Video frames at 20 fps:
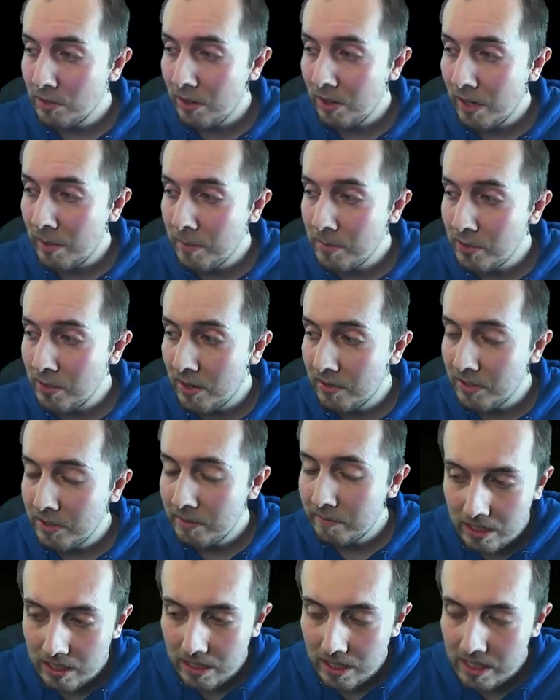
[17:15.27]
comes around.
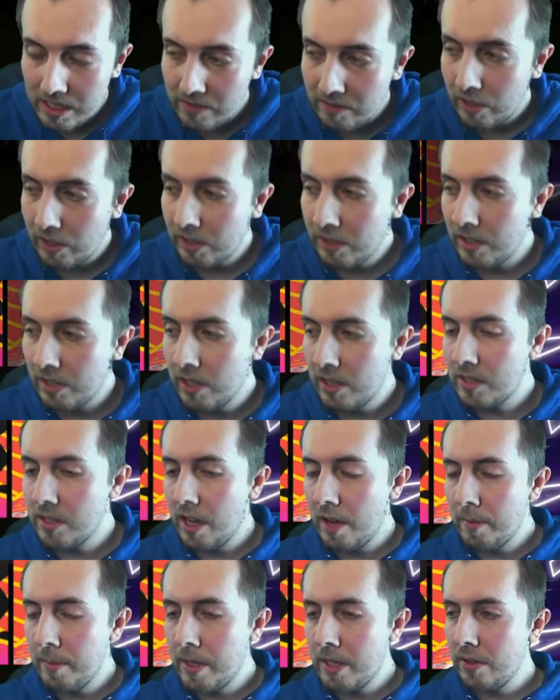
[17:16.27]
Let's have a look, because
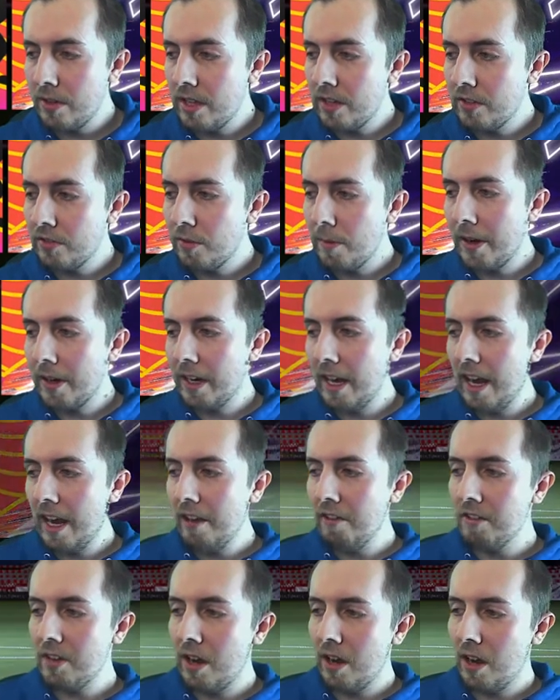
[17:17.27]
I've been doing this for about an
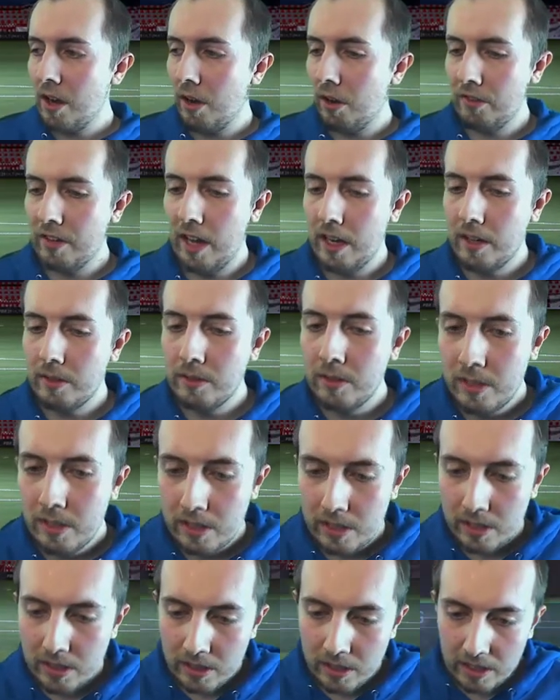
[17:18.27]
hour and a half now.
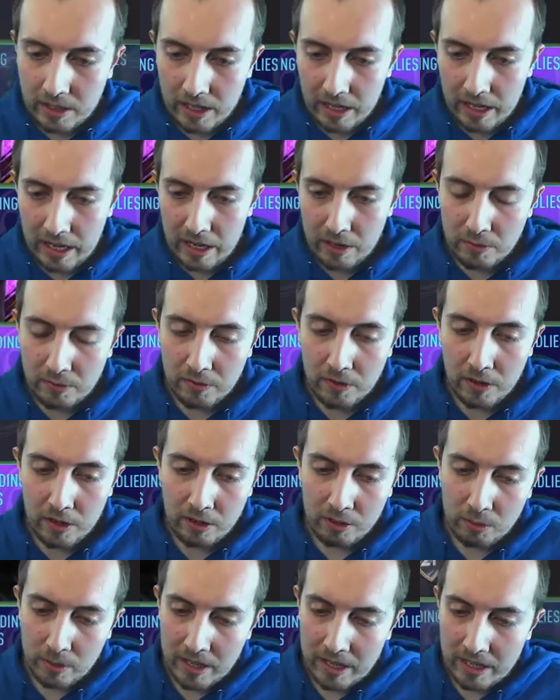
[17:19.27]
How far are
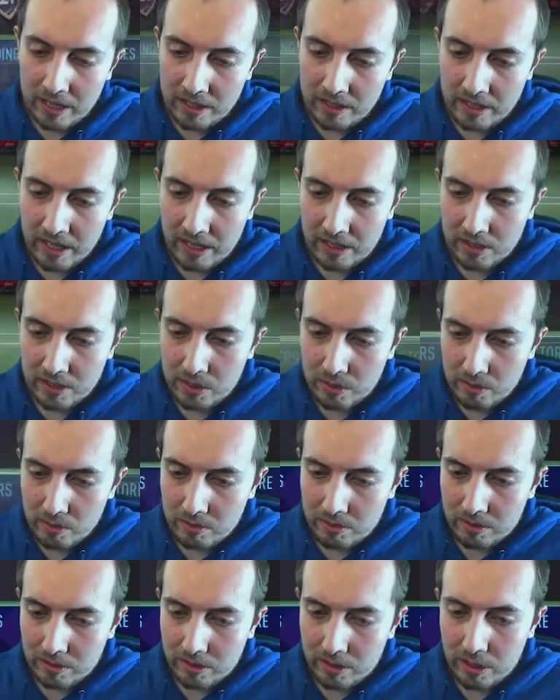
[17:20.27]
we into the actual
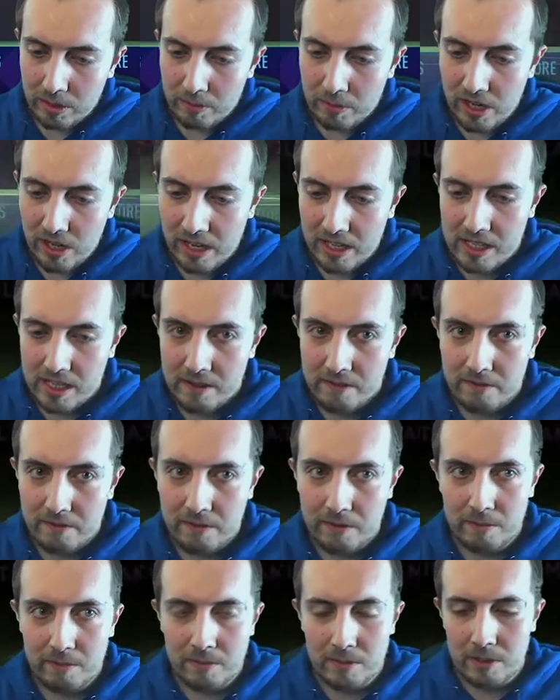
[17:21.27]
objective?
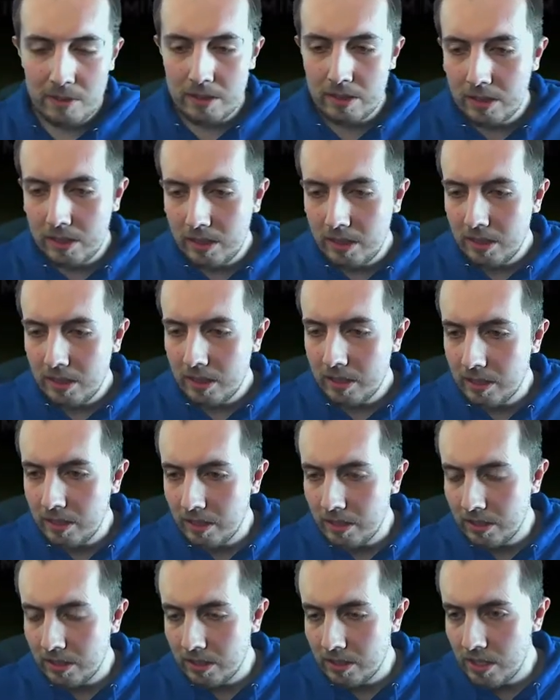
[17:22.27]

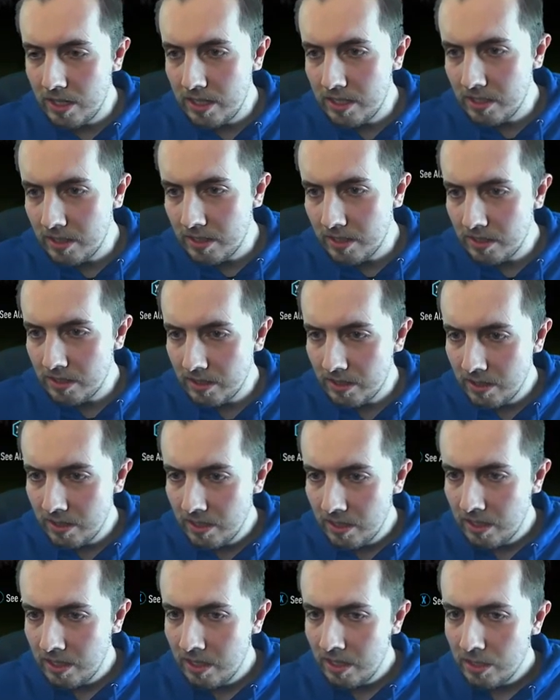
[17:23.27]
Jesus.
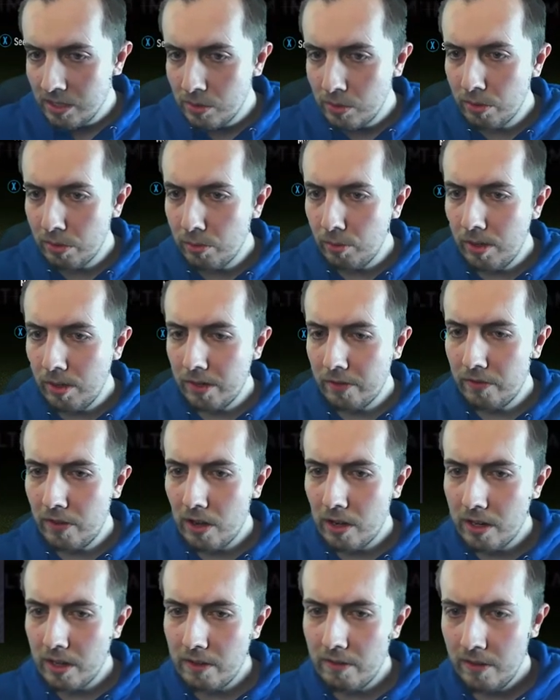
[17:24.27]
We've got 3 out of
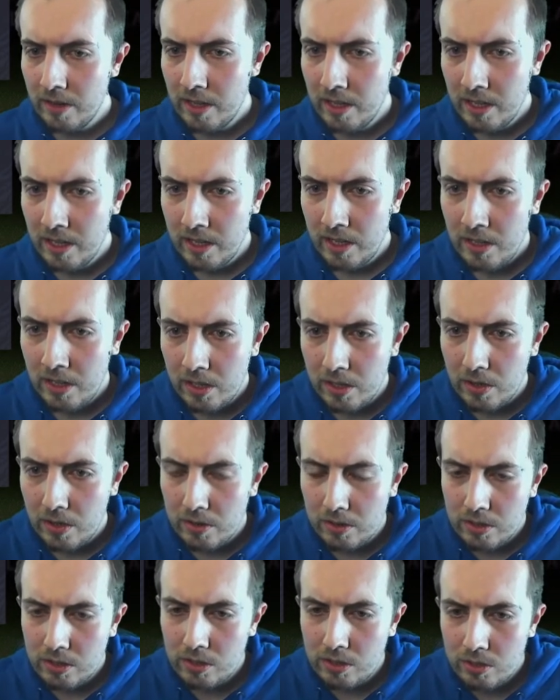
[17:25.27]
5.
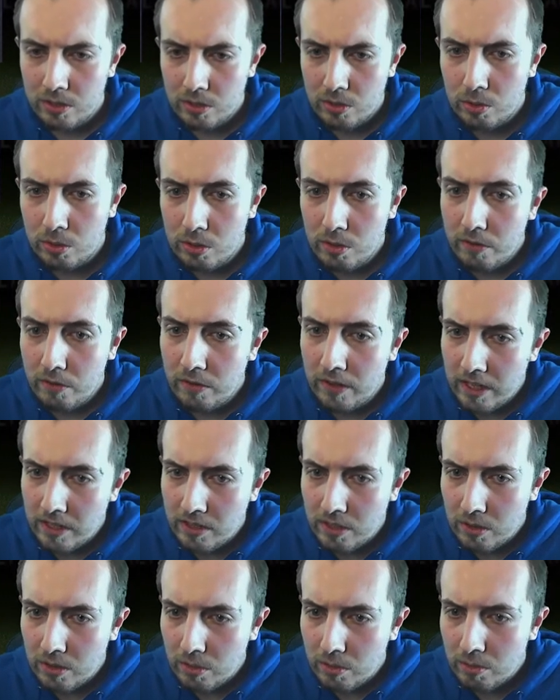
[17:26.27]
Scored 2 finesse
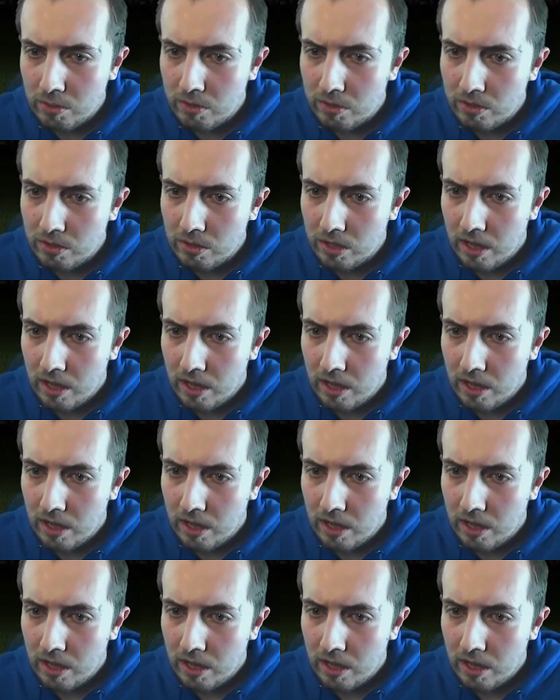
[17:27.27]
goals.